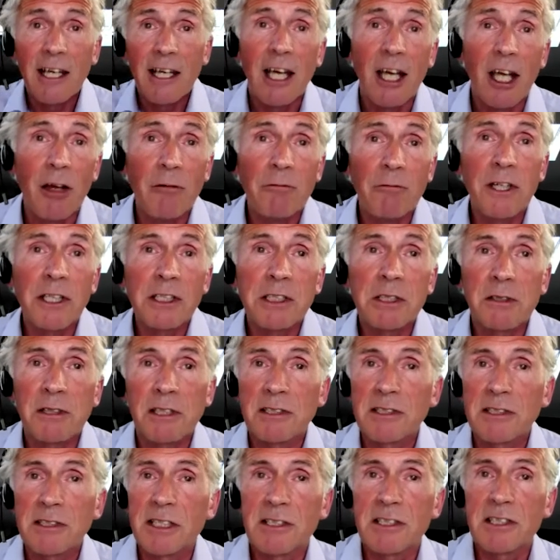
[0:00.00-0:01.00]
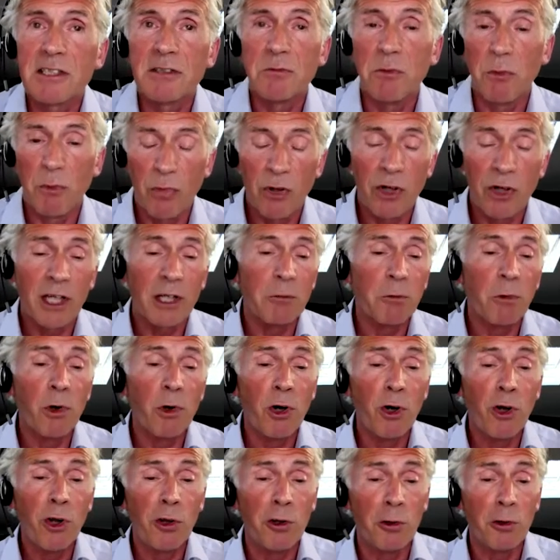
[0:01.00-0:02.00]
uh, virtual assistant brick
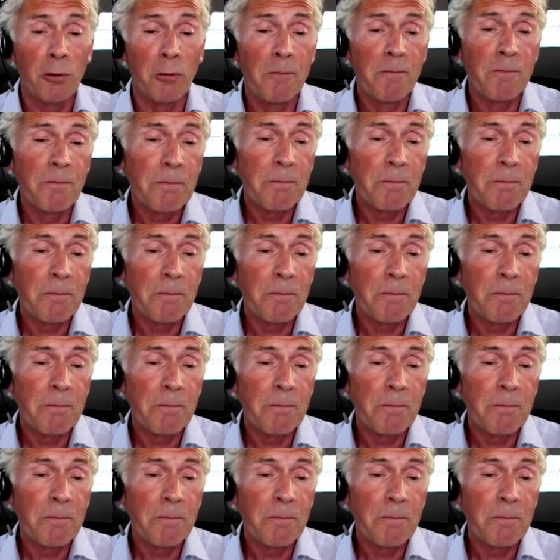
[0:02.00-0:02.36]
wall